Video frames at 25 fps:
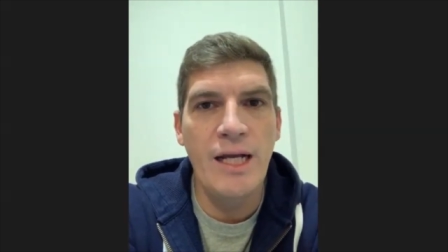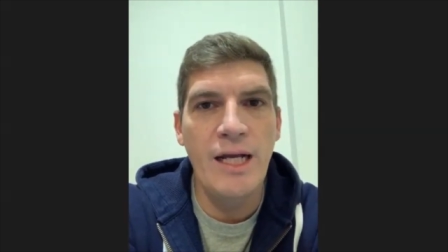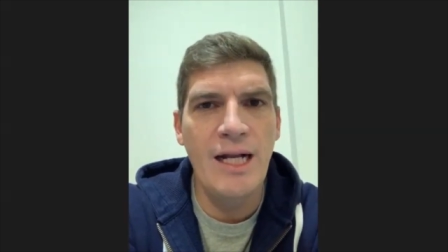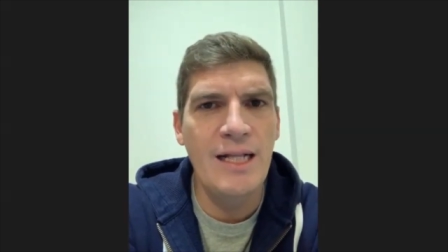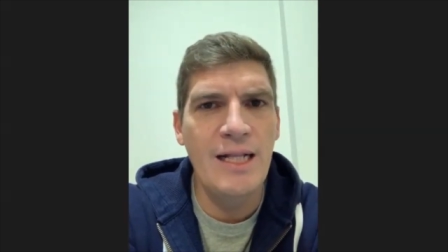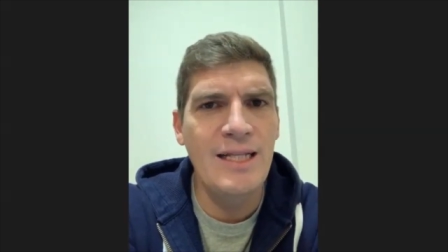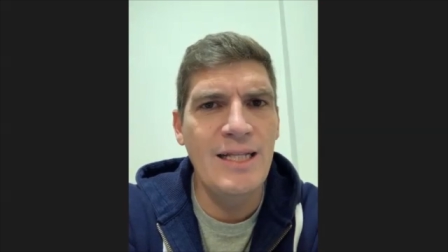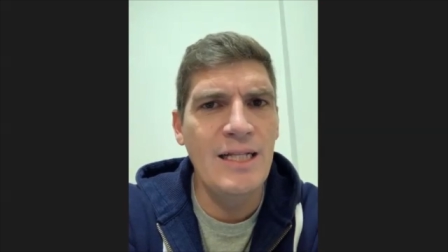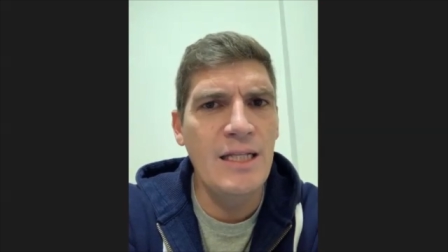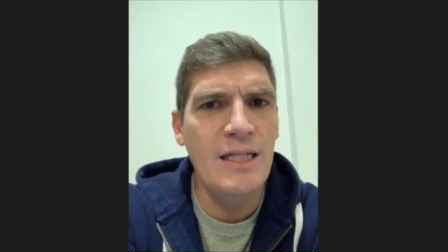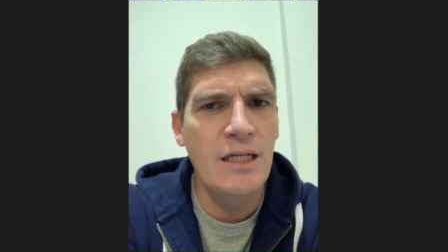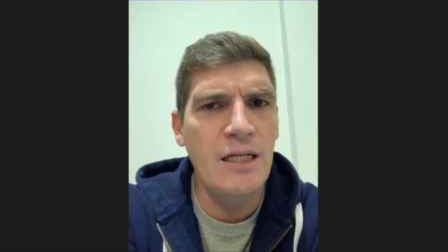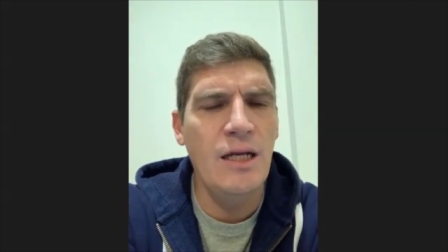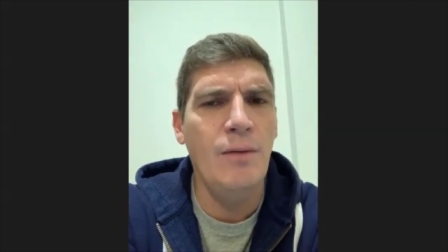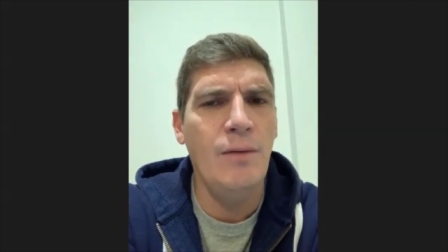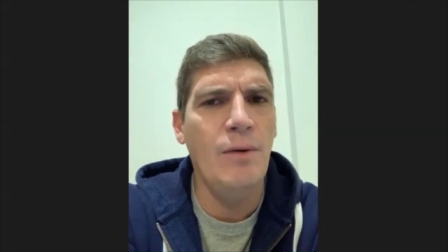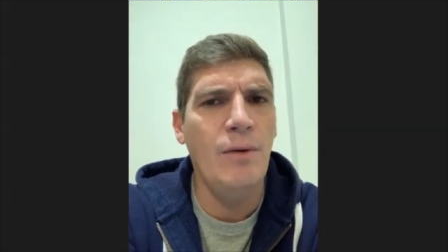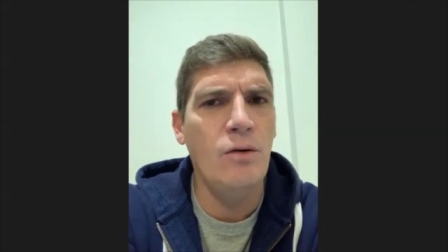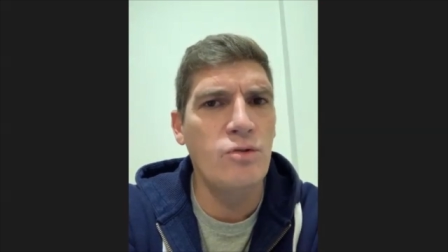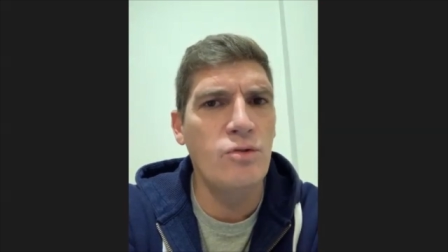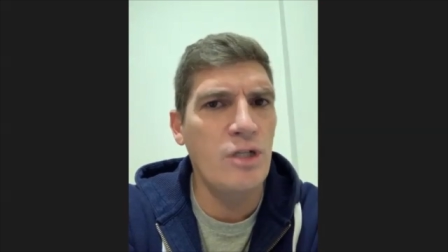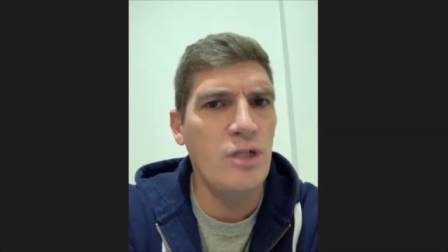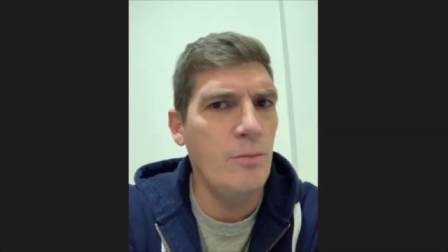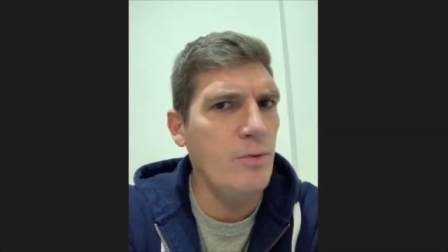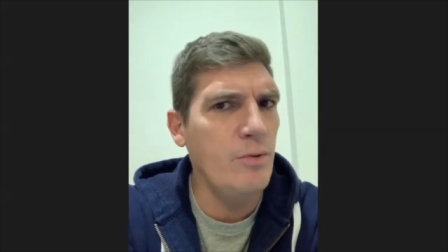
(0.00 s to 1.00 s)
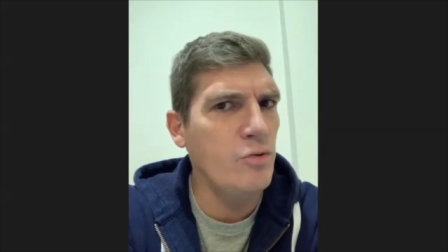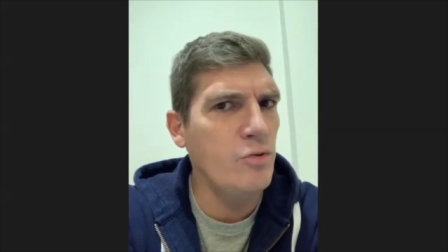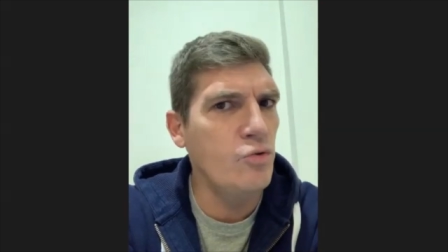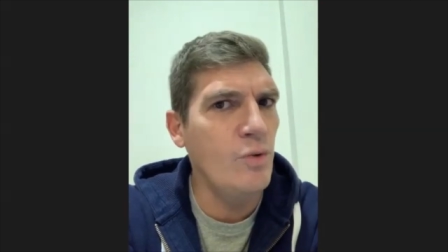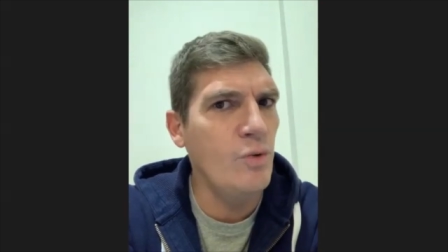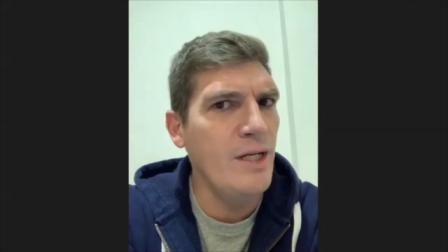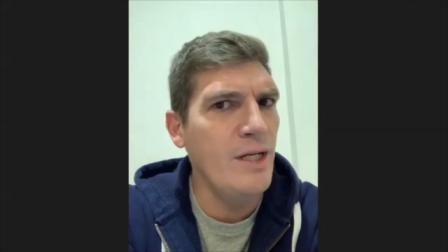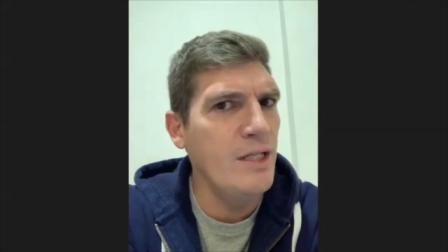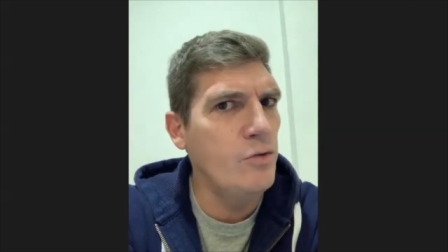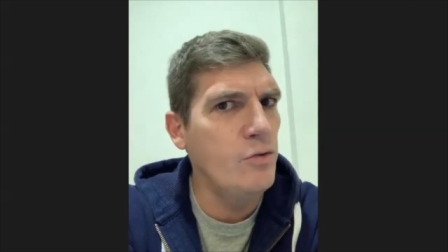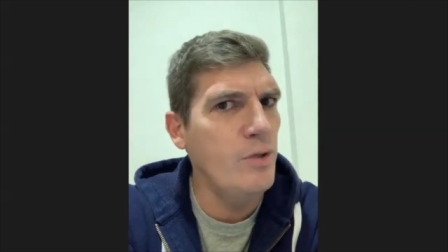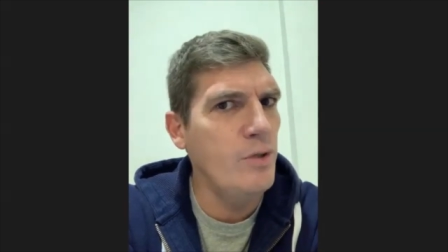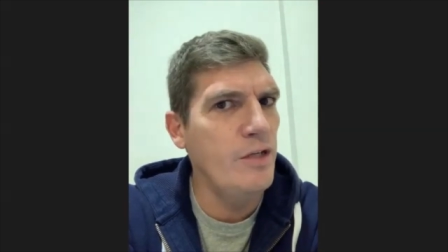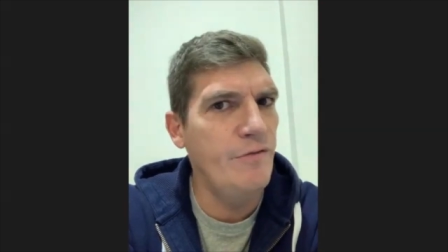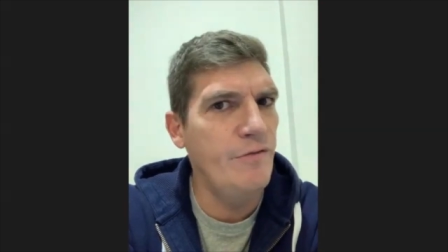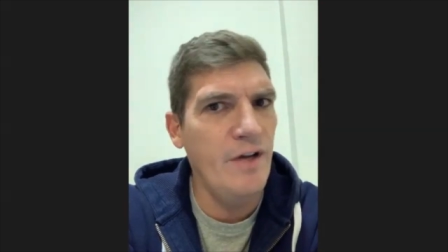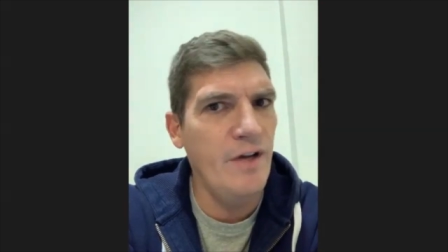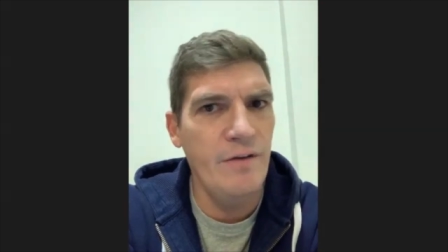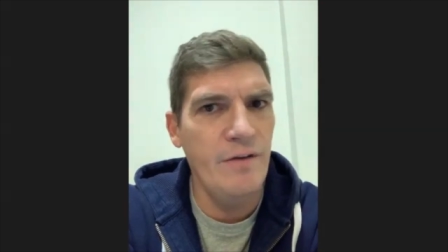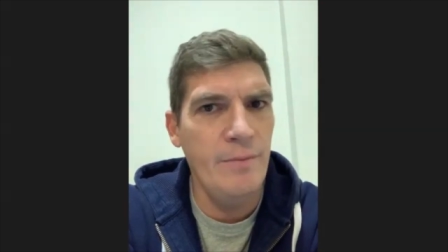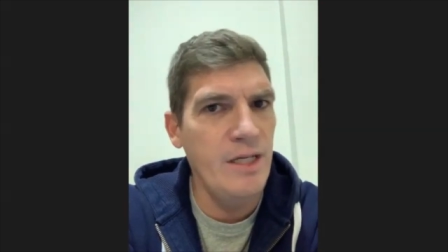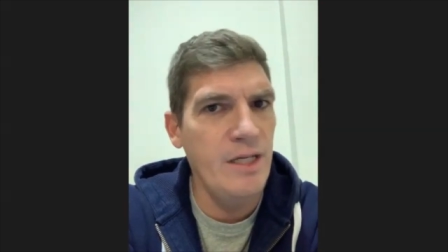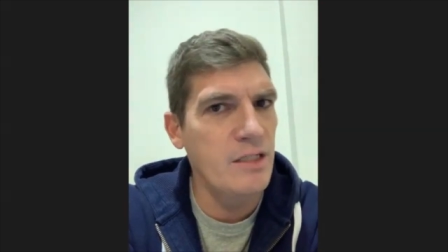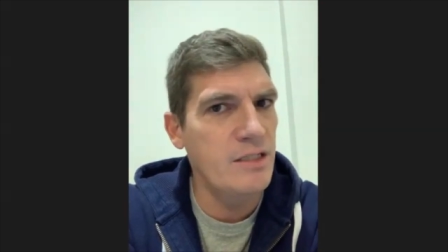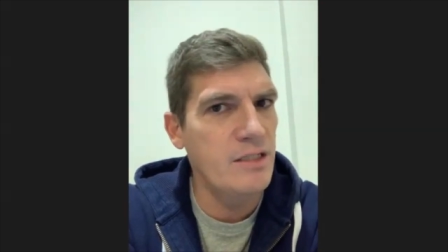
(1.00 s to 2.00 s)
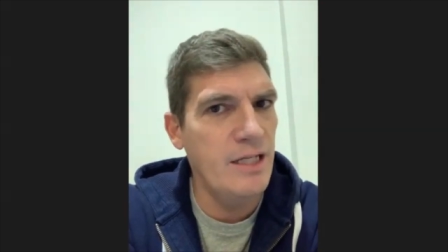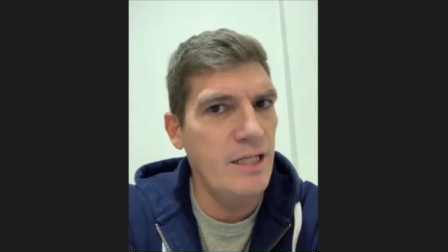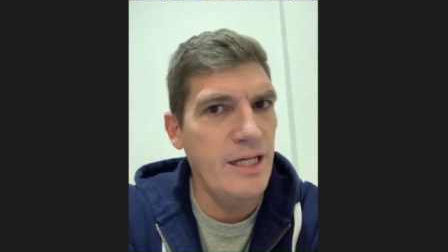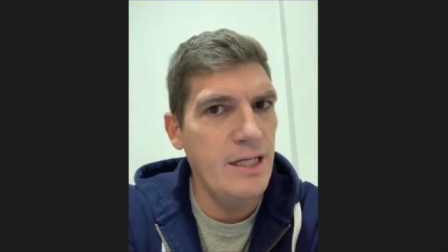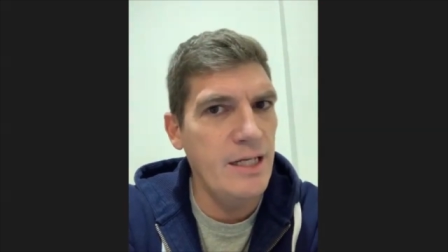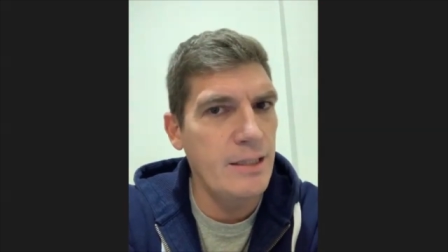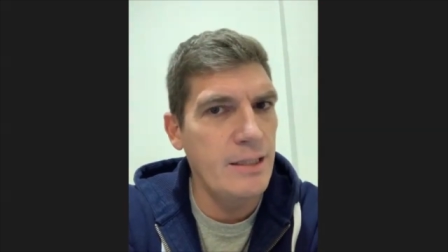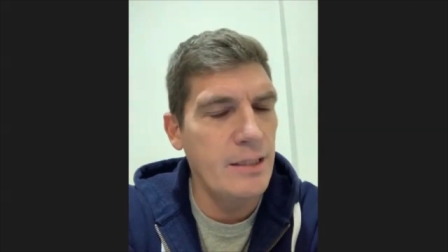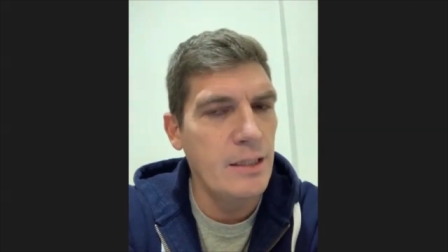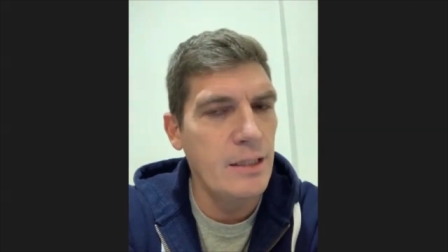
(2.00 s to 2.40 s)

And I did, I was about 20, 25 meters ahead.